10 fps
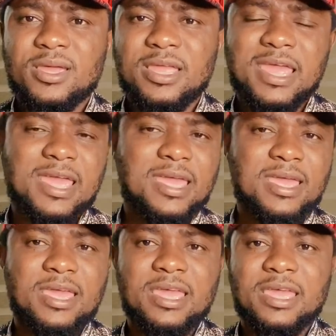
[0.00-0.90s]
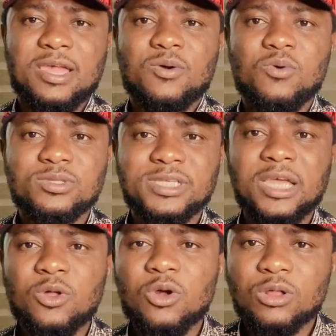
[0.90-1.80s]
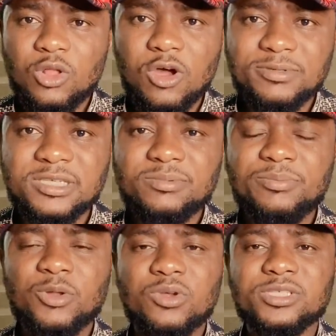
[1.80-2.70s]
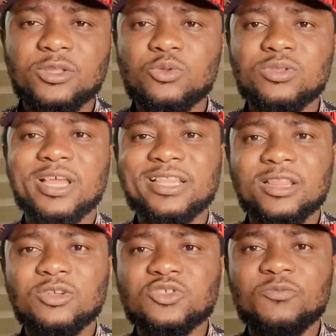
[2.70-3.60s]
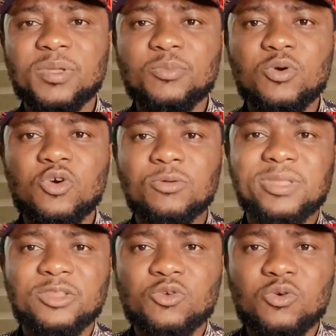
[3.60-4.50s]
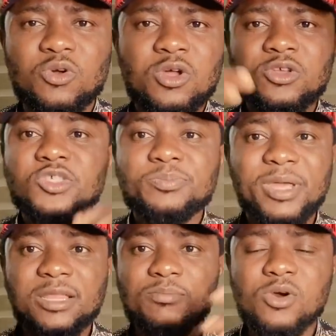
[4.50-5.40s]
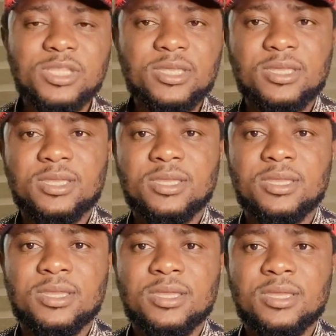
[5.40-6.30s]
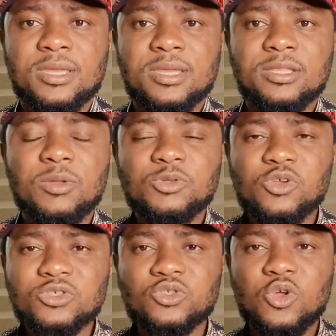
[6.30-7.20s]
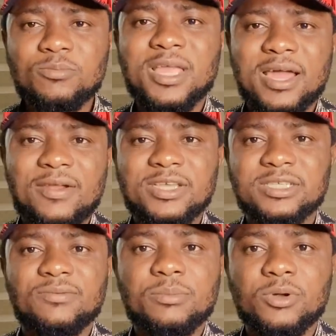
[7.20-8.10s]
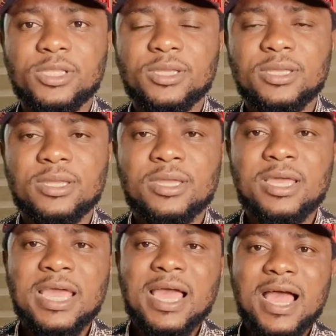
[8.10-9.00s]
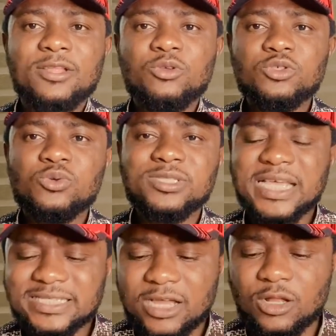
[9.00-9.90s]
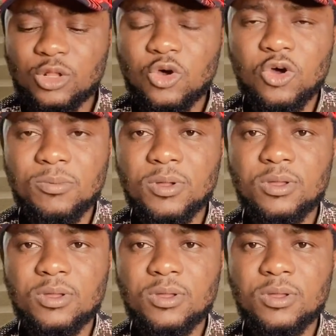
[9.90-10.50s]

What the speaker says: a hotel or club simply because they know that a lot of people come there to spend money. They will just storm there and arrest everybody. And those hotels and club